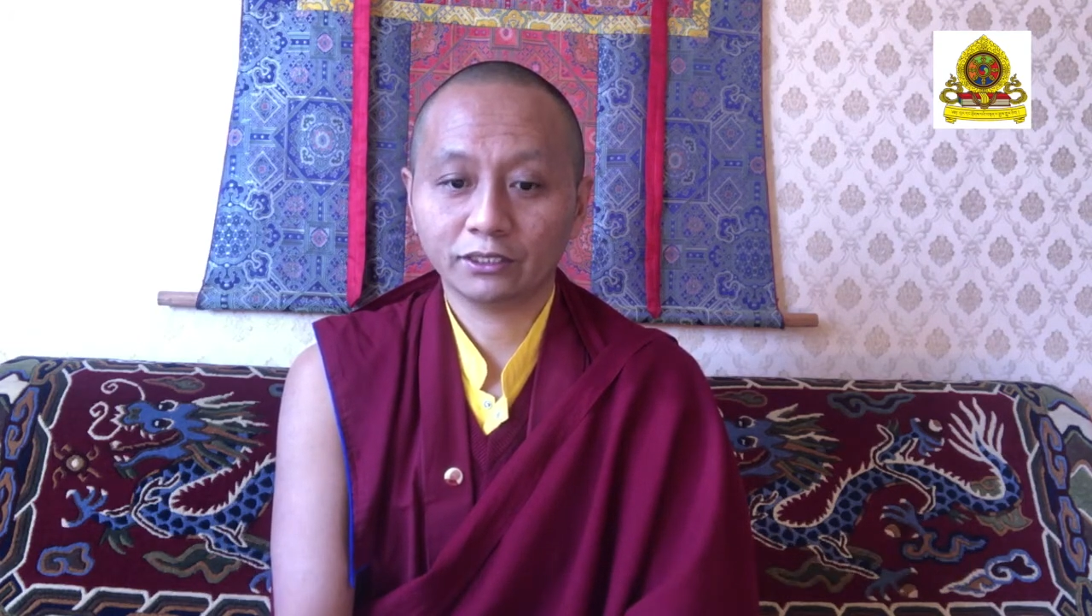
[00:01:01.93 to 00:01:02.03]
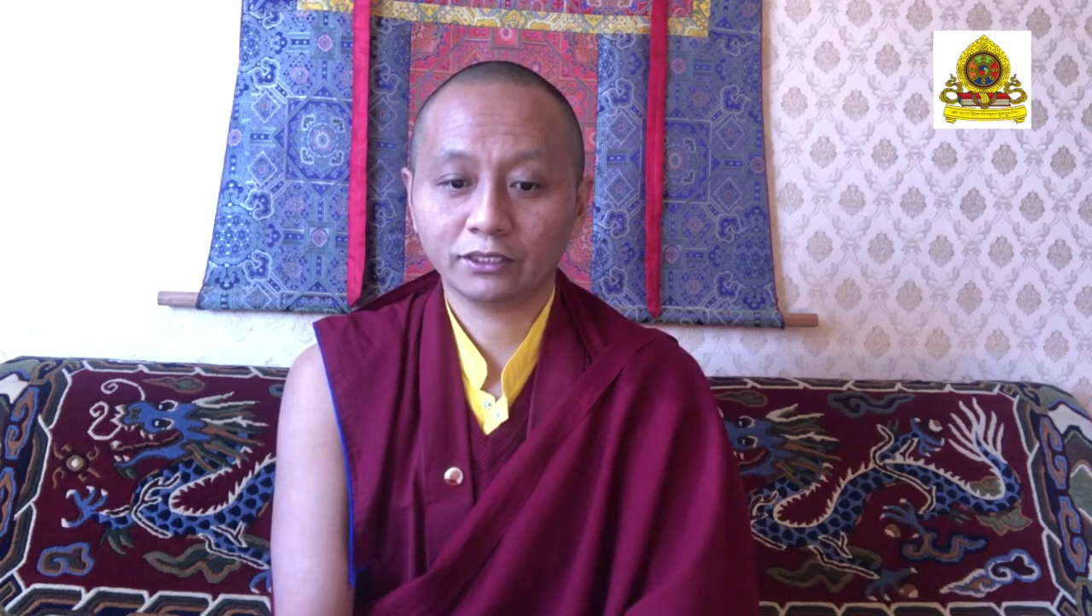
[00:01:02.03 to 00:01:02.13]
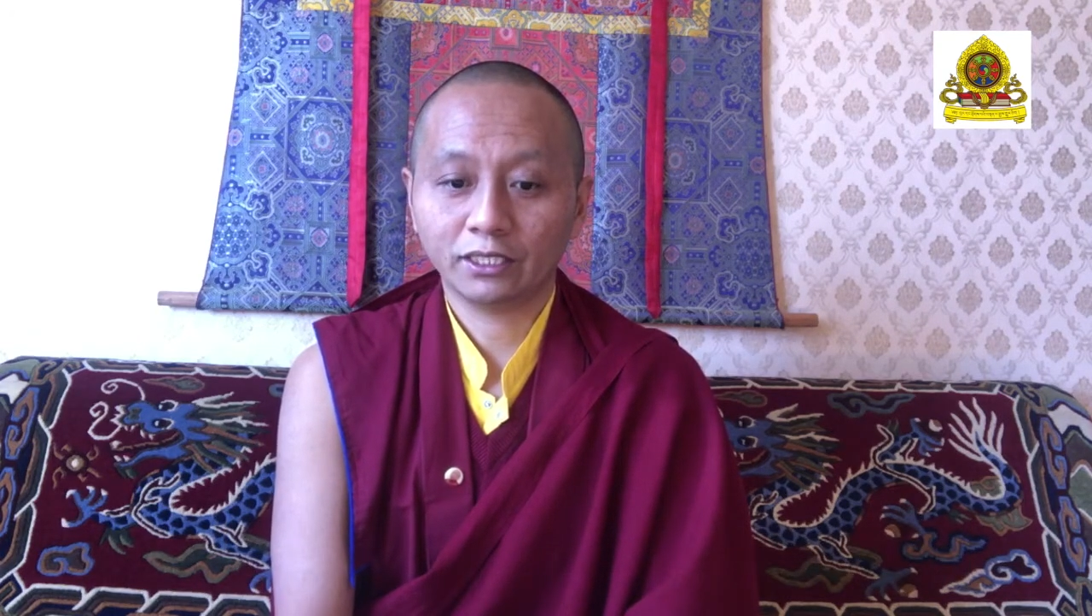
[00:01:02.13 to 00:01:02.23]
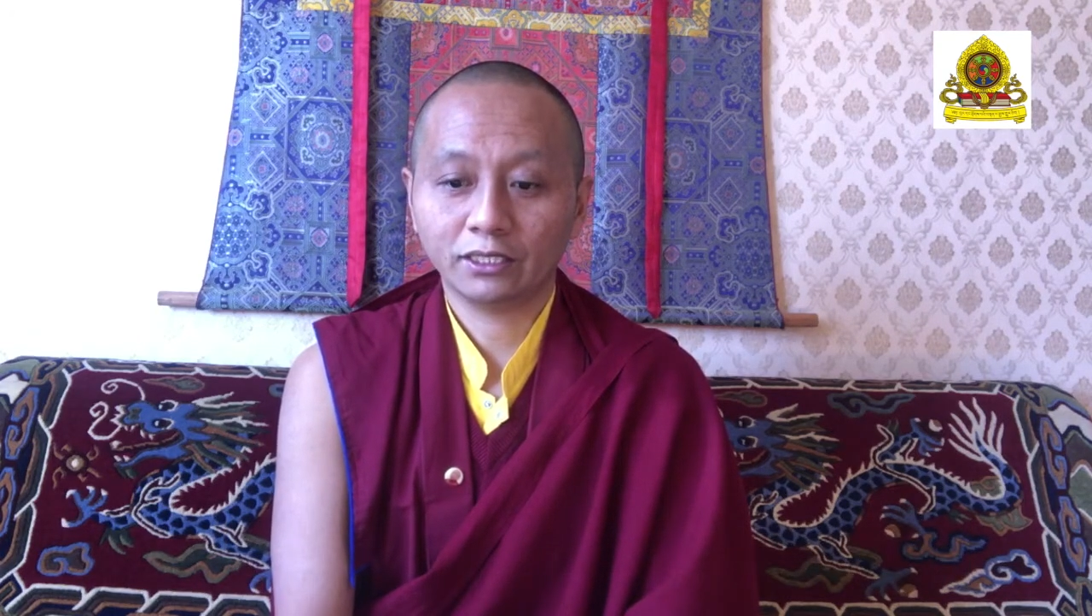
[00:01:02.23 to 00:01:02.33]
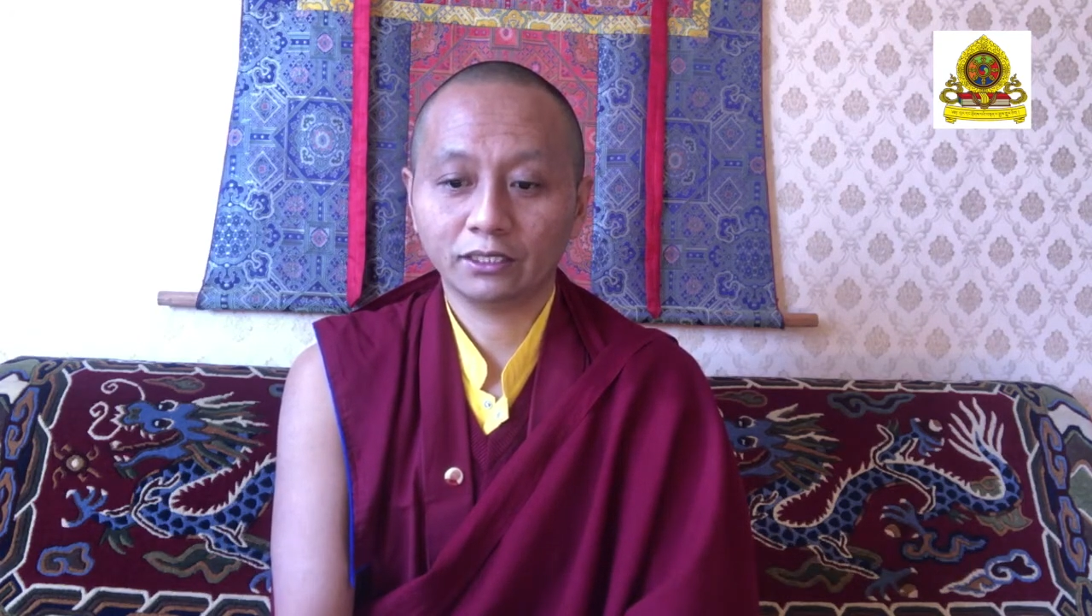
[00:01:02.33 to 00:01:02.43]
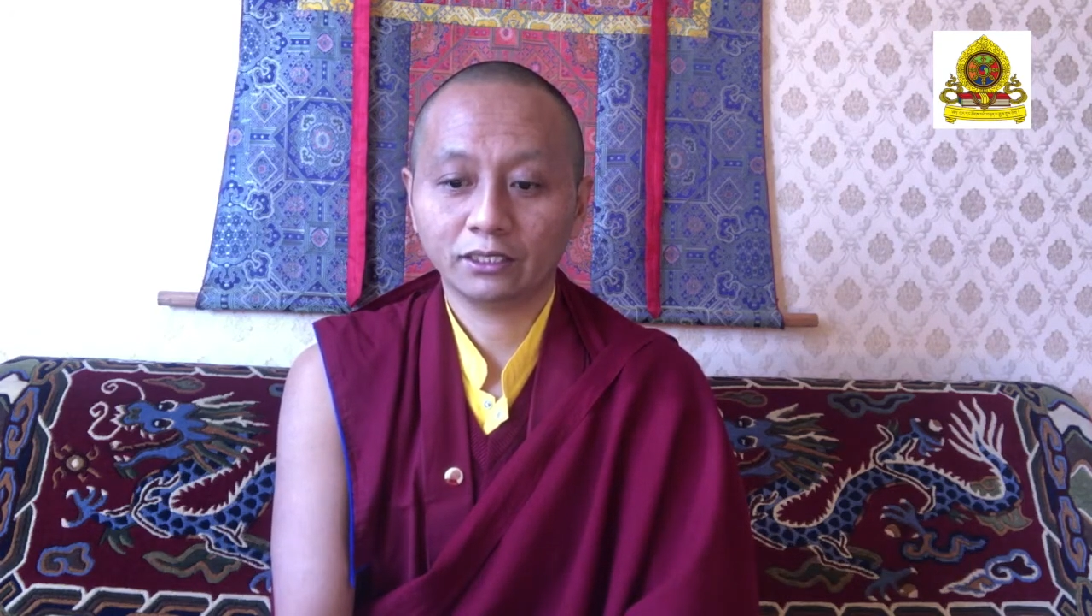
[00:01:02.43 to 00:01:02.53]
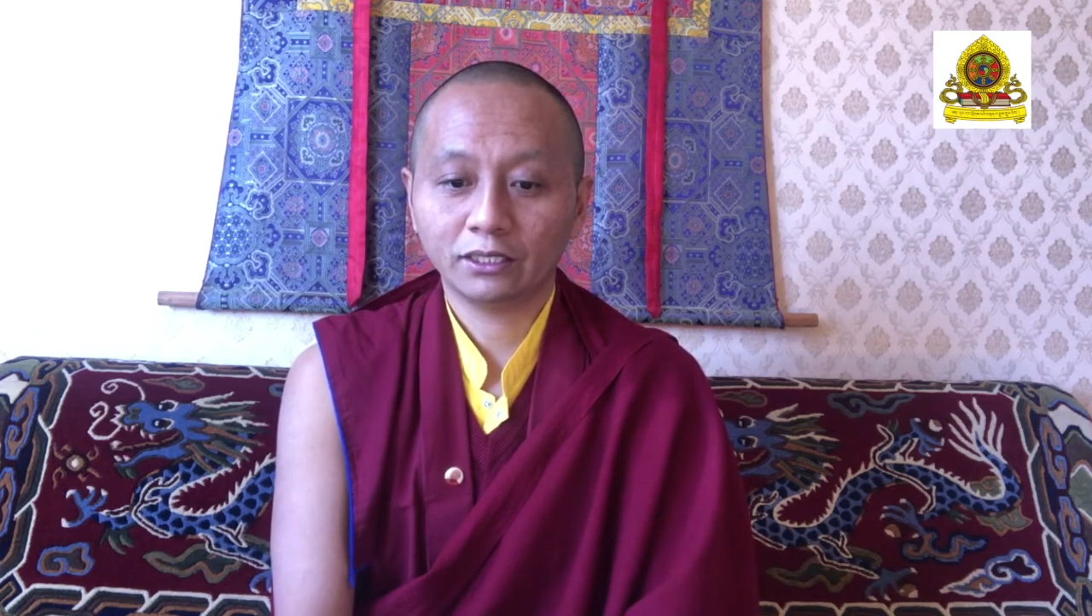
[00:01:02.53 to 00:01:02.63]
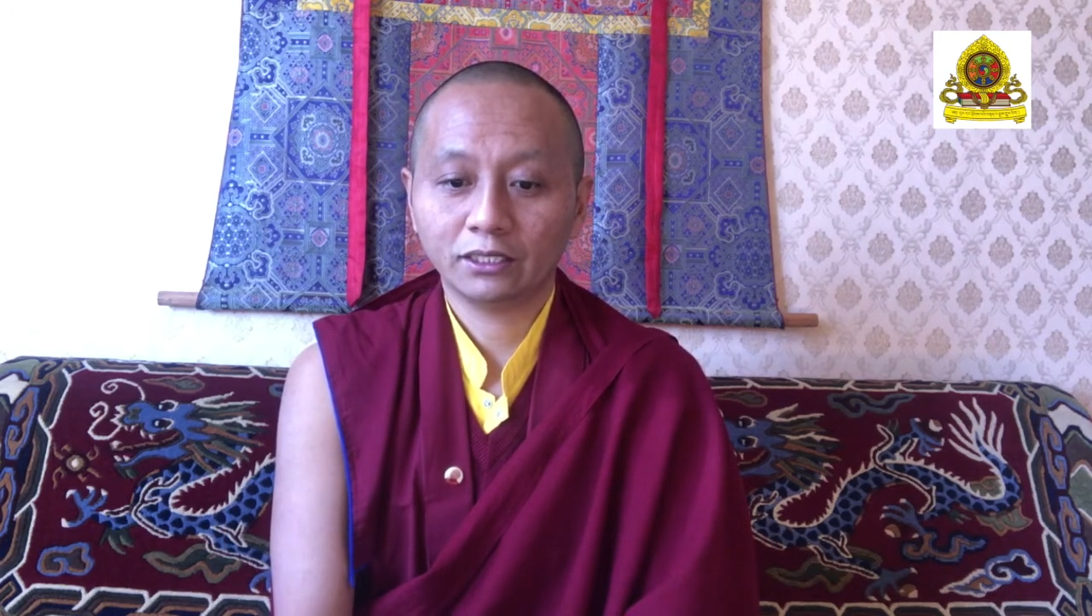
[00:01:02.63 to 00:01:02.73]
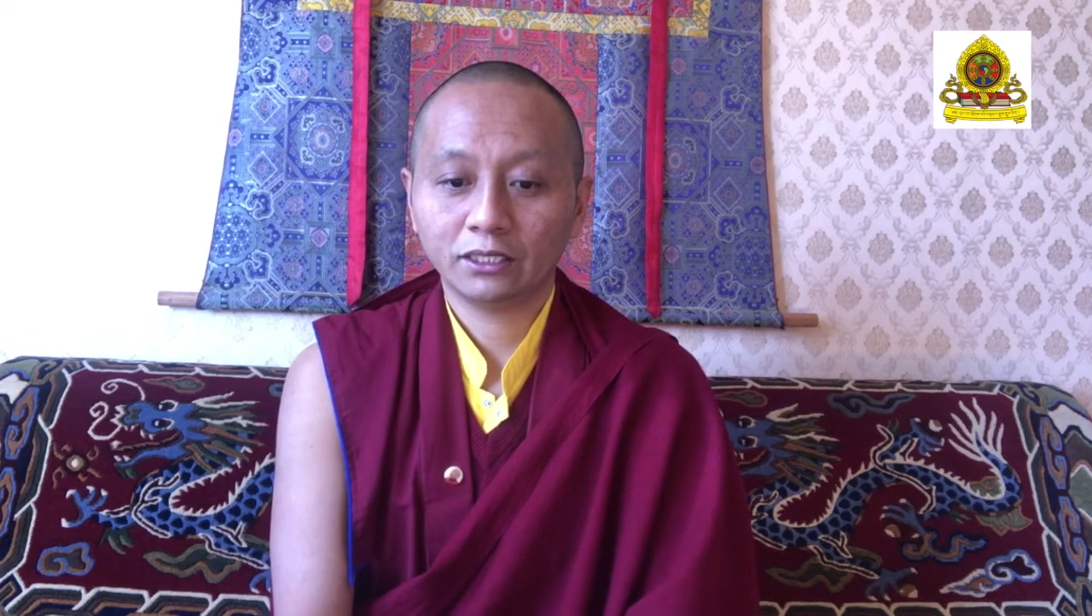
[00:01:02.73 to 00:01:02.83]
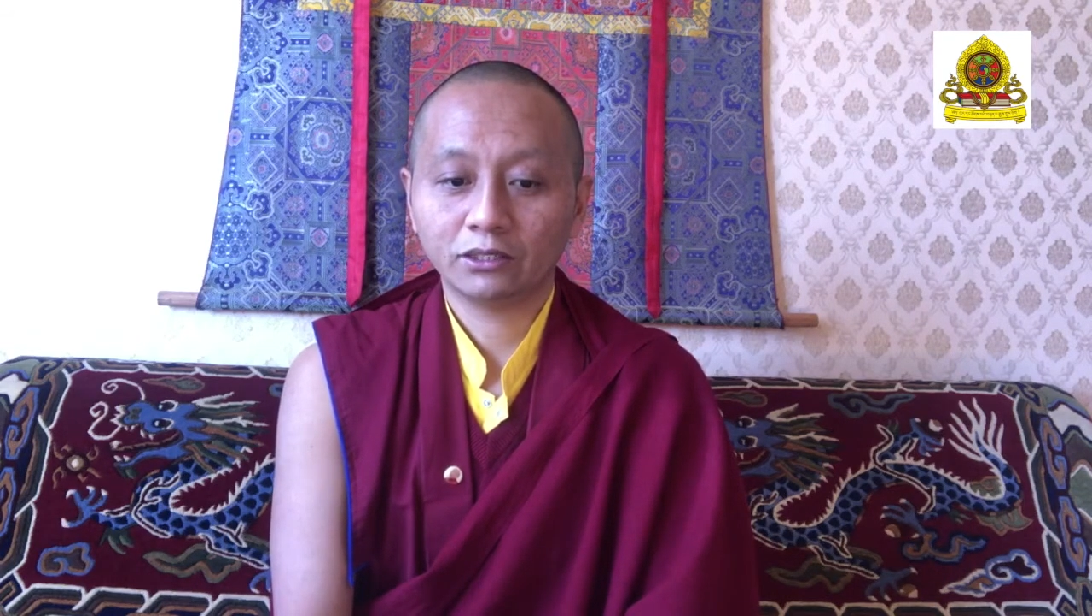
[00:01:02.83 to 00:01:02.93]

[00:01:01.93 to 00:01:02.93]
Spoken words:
Then it